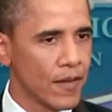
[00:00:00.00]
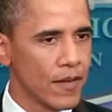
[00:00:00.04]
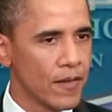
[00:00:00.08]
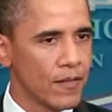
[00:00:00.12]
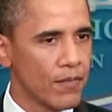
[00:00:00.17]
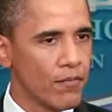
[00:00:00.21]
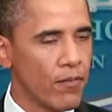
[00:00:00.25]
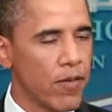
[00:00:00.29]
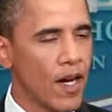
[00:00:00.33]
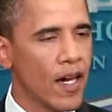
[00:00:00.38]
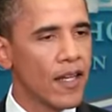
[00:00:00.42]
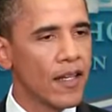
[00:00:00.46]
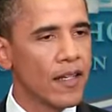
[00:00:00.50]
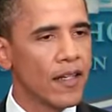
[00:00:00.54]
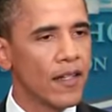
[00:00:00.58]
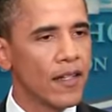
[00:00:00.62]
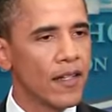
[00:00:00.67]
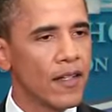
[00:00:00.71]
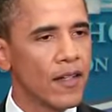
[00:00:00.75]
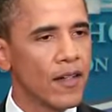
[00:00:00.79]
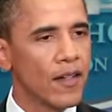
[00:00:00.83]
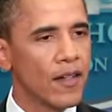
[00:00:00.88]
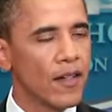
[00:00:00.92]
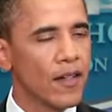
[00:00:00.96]
But
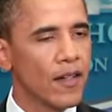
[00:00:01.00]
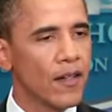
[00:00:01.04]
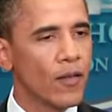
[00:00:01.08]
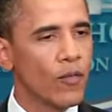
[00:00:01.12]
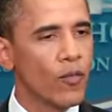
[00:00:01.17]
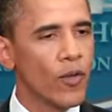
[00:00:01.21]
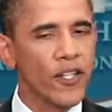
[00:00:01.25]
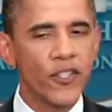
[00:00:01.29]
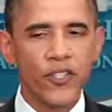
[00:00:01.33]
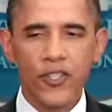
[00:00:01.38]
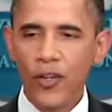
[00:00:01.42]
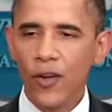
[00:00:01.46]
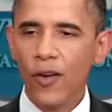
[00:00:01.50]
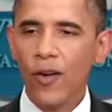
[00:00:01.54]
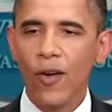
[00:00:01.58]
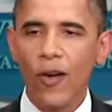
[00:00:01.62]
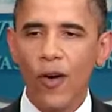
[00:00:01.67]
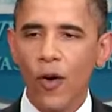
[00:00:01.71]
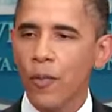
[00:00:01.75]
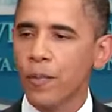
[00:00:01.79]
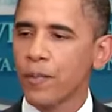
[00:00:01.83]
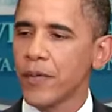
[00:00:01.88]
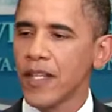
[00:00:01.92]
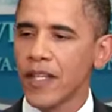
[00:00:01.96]
we sure
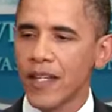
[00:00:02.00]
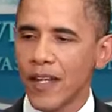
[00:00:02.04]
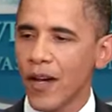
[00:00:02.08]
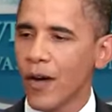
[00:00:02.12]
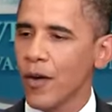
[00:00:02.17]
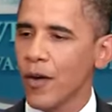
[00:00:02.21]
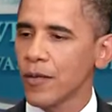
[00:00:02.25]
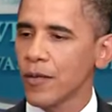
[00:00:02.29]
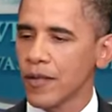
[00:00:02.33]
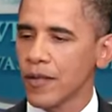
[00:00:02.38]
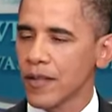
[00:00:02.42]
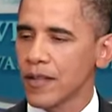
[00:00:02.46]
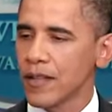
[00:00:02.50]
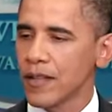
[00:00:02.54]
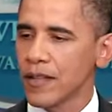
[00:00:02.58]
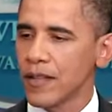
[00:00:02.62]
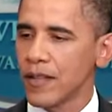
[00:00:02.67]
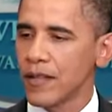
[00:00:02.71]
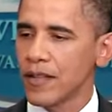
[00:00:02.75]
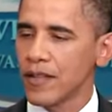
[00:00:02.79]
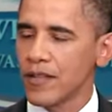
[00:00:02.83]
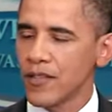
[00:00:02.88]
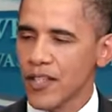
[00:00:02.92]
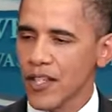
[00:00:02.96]
hope you don't
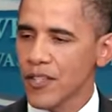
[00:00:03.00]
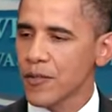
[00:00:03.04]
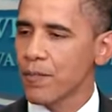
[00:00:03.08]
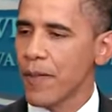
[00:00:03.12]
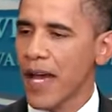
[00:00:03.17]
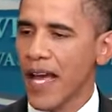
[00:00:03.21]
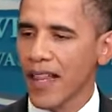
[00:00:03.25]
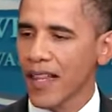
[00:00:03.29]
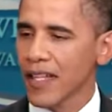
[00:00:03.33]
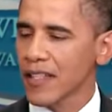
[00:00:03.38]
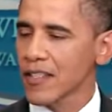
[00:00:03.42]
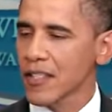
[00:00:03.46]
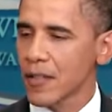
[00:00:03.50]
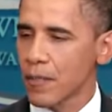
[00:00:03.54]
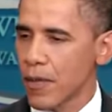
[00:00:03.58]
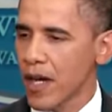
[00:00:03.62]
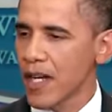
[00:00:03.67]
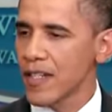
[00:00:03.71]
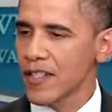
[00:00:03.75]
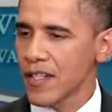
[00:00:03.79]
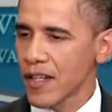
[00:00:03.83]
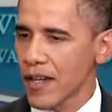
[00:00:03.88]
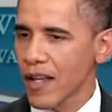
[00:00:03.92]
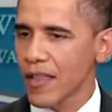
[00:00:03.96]
just balance the
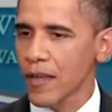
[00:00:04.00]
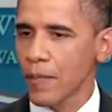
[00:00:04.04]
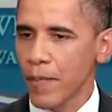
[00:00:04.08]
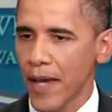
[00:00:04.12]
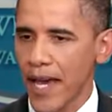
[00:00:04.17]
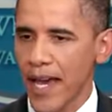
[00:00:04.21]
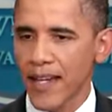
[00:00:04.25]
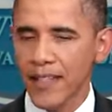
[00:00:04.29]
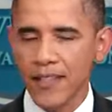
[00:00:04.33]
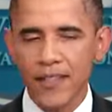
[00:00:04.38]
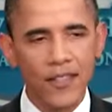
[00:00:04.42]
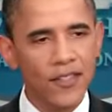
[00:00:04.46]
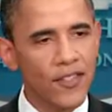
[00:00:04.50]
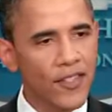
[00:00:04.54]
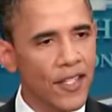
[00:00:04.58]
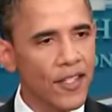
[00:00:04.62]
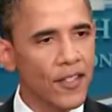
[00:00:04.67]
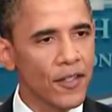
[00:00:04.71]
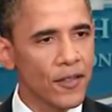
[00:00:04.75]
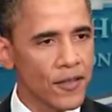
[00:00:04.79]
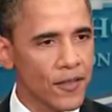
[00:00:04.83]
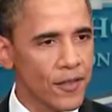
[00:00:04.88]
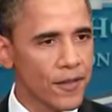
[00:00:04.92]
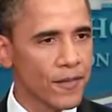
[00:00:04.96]
budget on the backs of
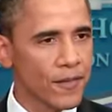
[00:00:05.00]
seniors.